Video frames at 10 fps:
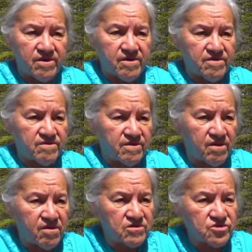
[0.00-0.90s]

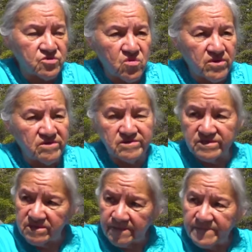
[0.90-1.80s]
our
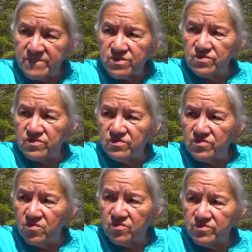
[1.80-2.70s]
soils, to
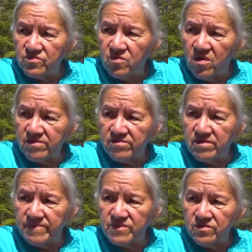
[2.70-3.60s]
water
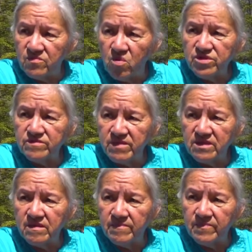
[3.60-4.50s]
them, to moist,
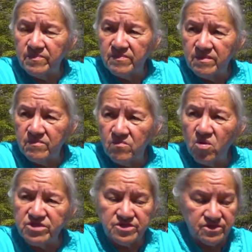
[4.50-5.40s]
make them
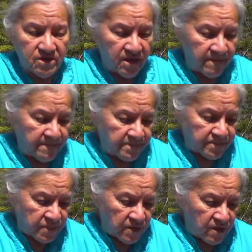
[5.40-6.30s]
moist.
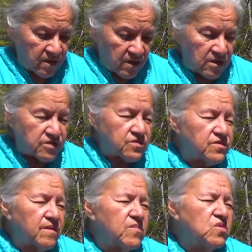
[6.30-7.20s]
So
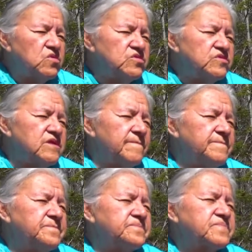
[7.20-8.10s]
the moon,
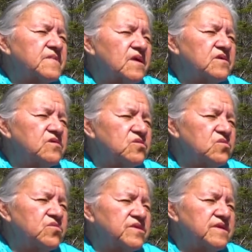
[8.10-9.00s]
you
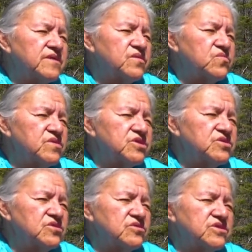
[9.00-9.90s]
know, in that
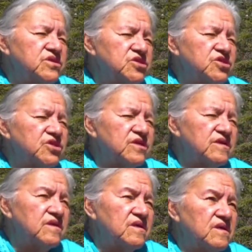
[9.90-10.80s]
original teaching,
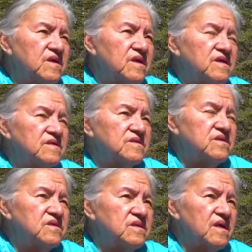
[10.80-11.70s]

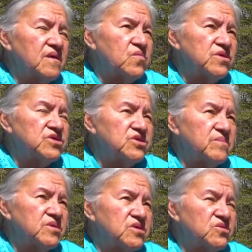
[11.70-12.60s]
the when
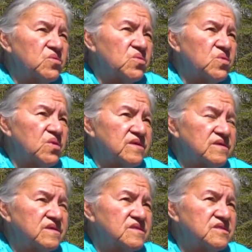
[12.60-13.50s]
Jeminado,
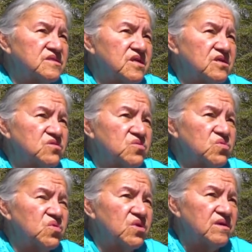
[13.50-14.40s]
he said
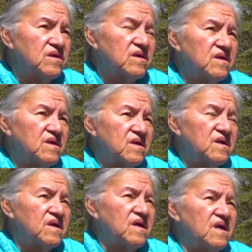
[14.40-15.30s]
to
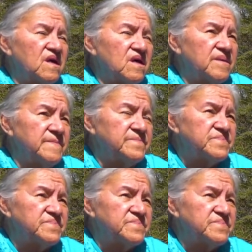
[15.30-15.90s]
the